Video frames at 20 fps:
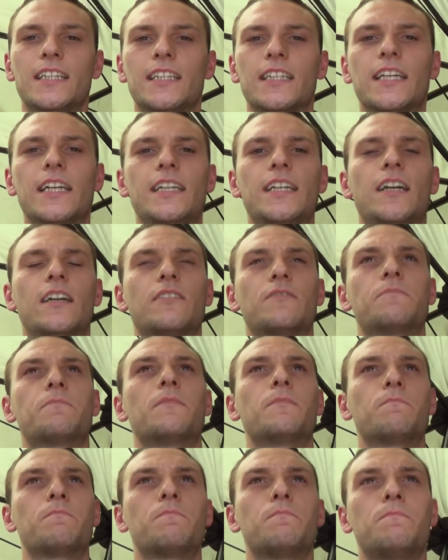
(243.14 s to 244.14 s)
Yeah, no,
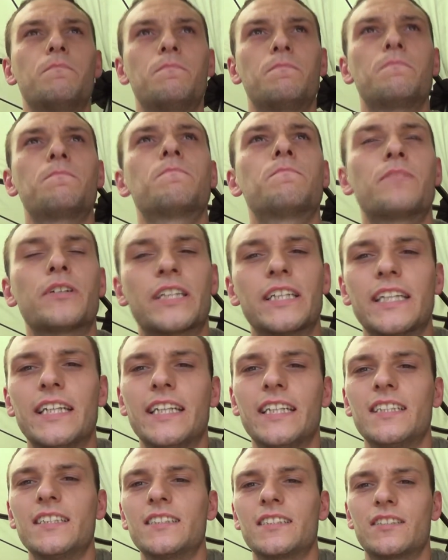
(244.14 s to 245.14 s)
bring it
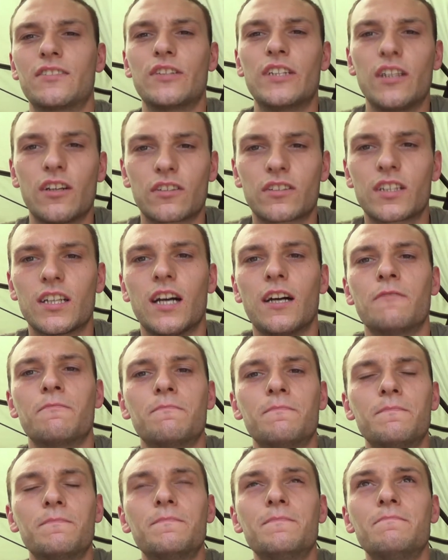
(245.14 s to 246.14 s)
in until it locks up,
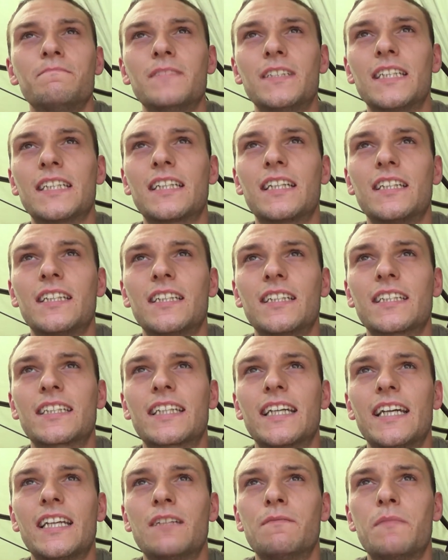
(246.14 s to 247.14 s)
and then
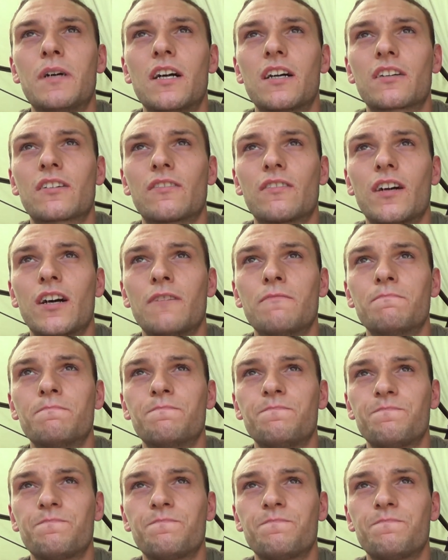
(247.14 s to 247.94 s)
getting the marker up,